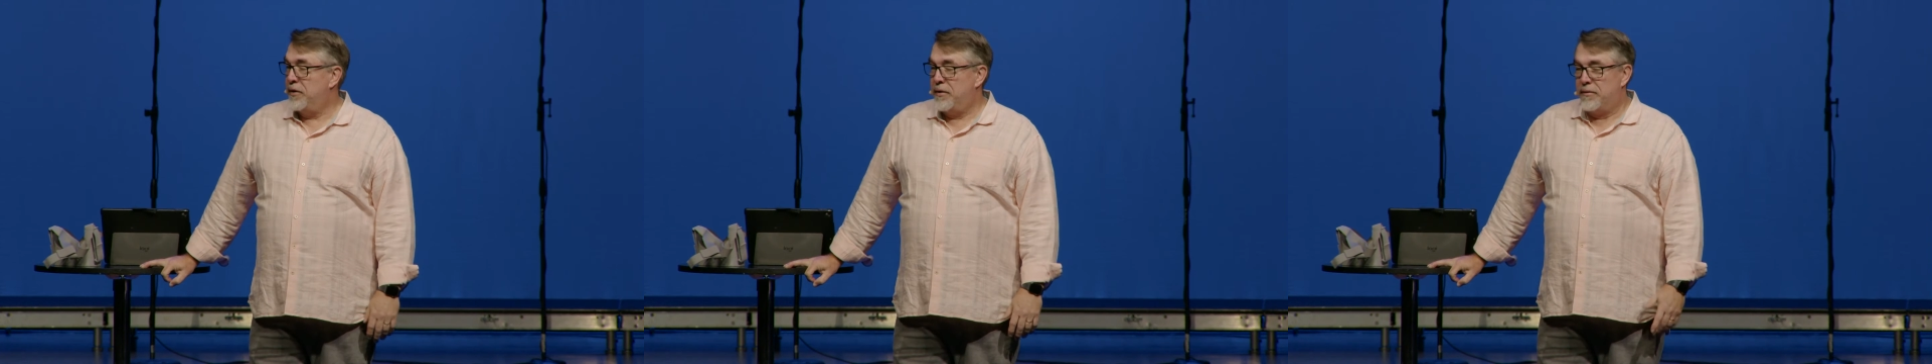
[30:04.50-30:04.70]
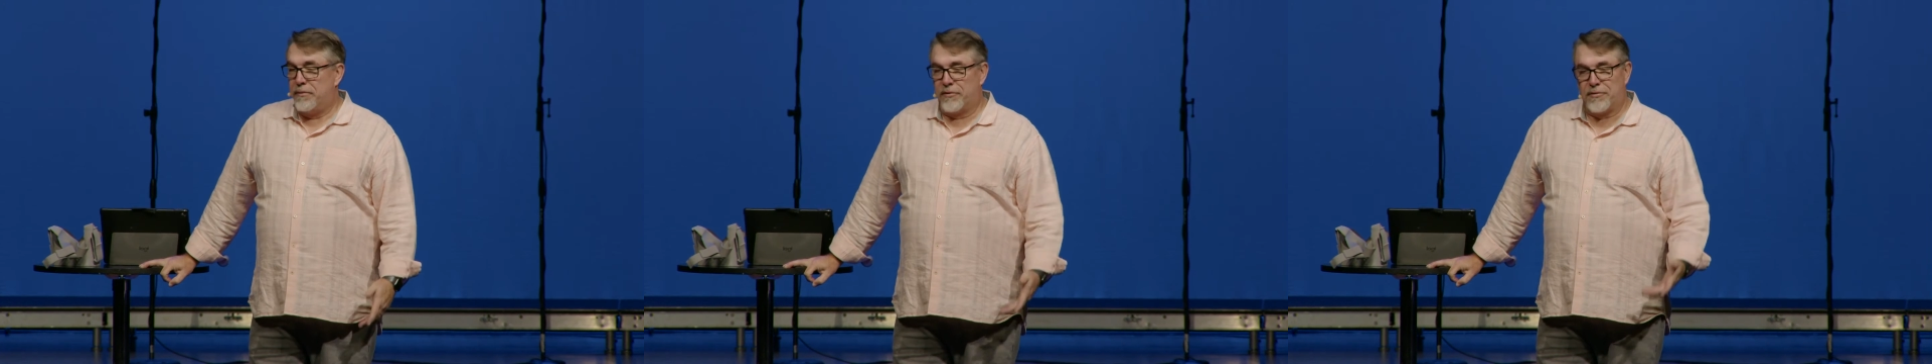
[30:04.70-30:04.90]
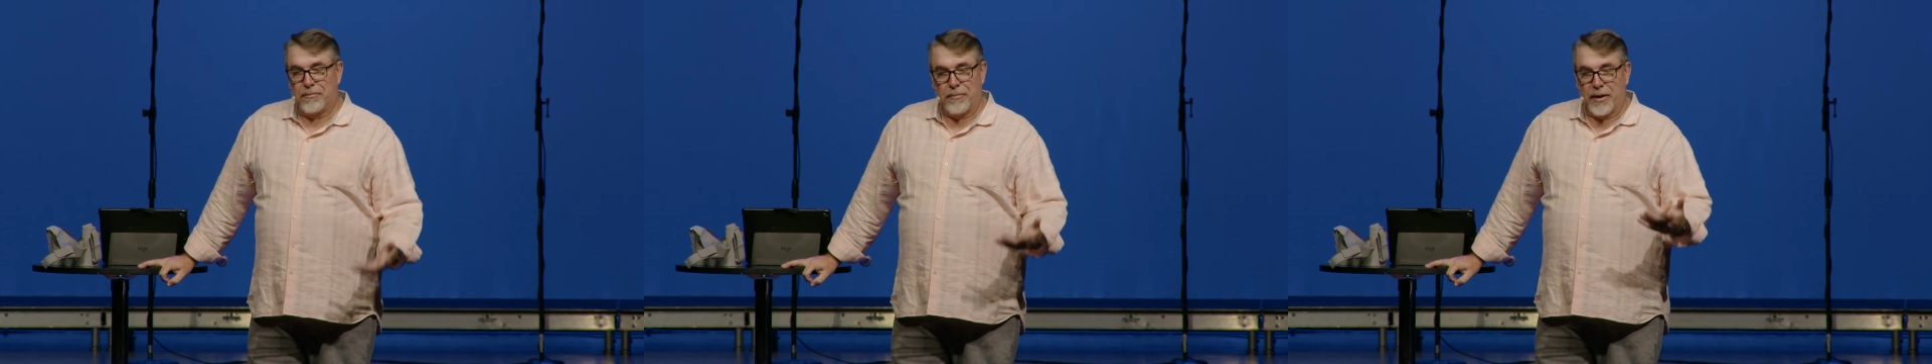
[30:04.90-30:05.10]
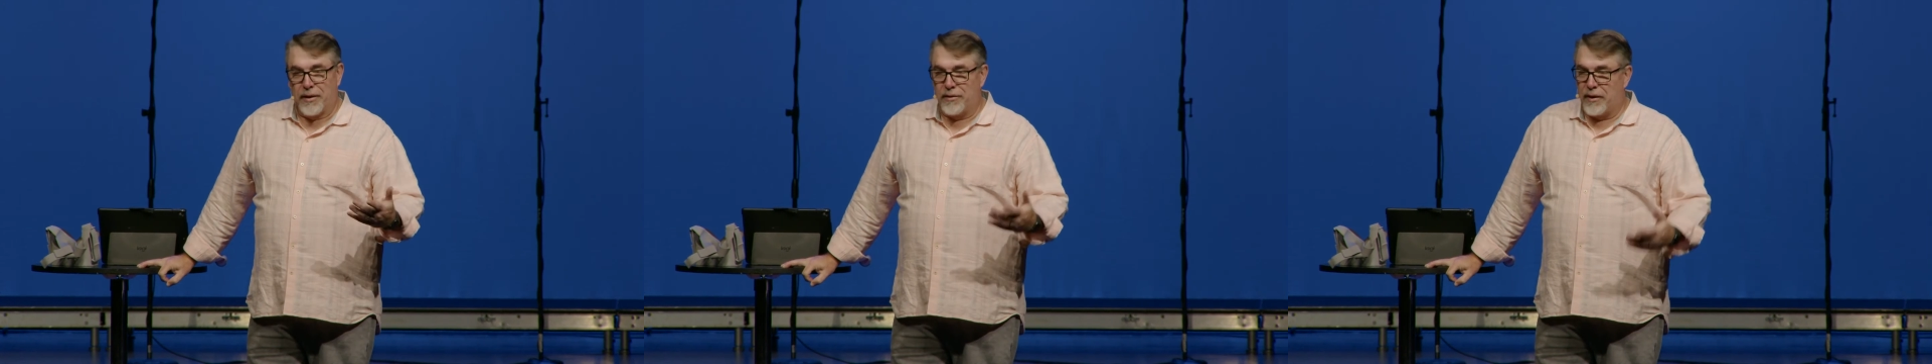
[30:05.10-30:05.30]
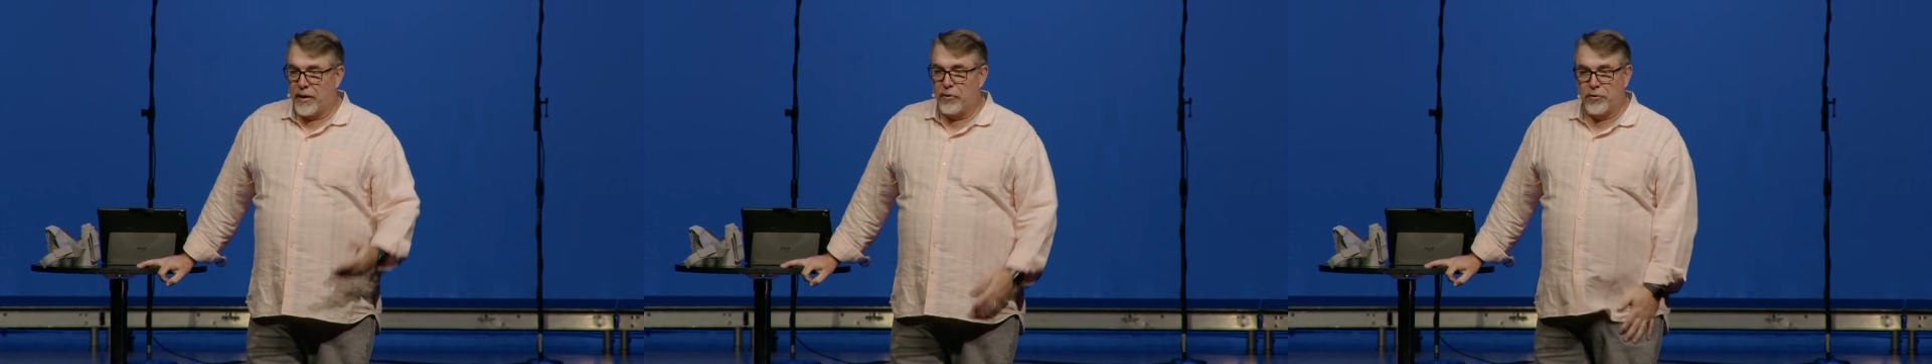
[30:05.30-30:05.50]
listen, man,
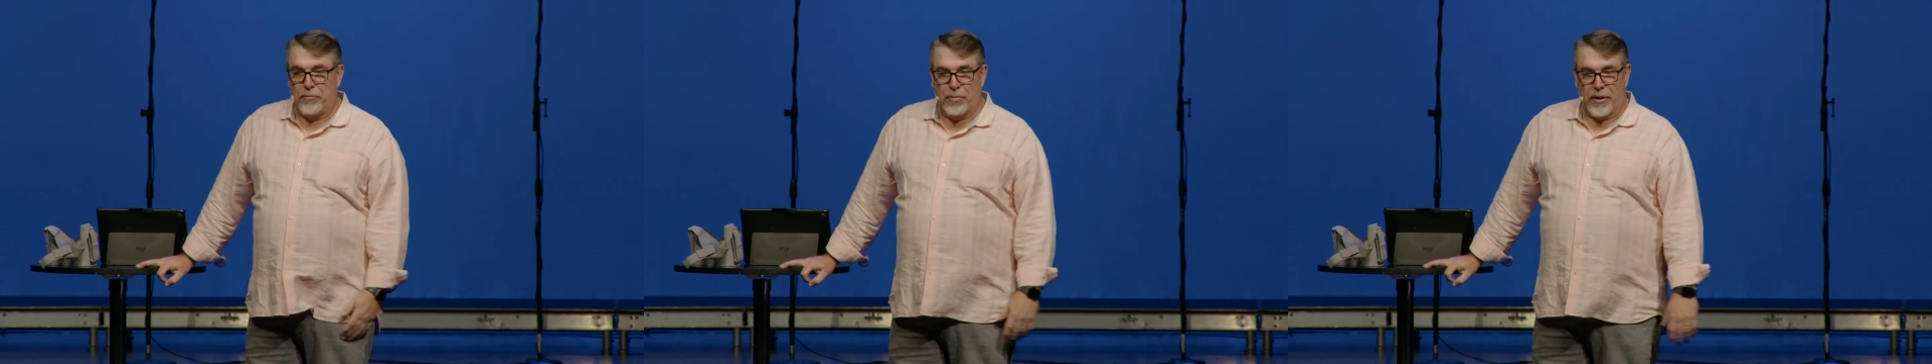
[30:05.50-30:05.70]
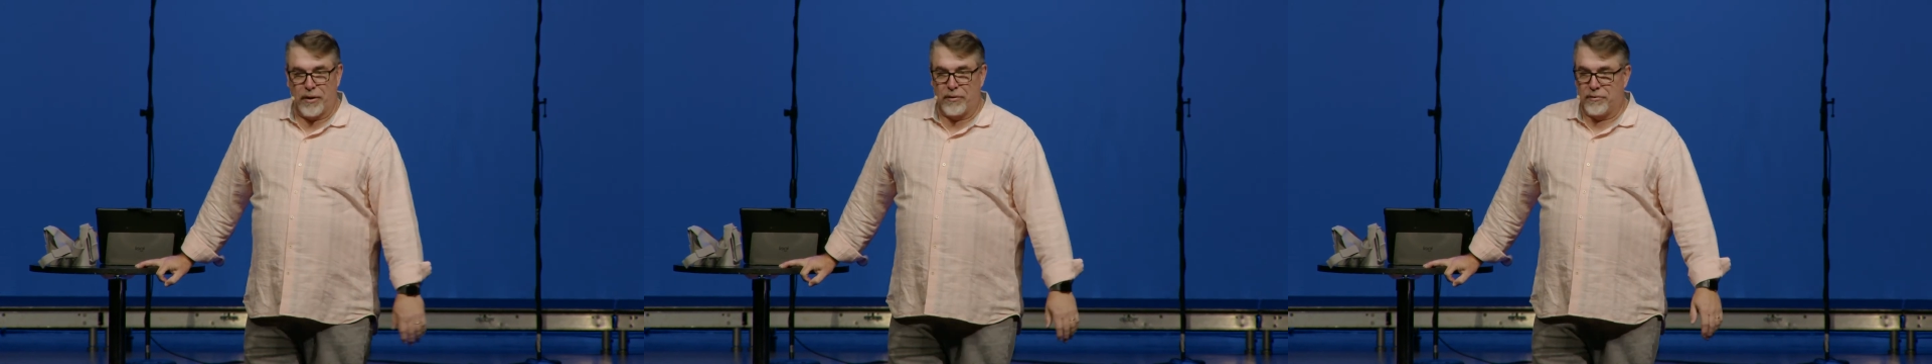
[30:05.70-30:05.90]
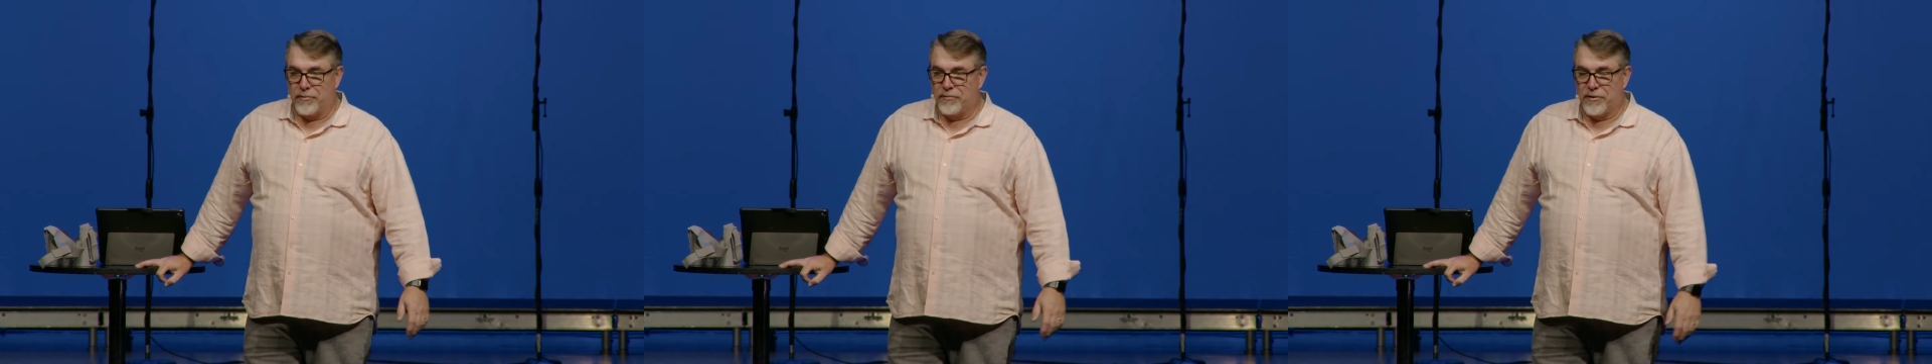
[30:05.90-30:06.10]
I know you probably are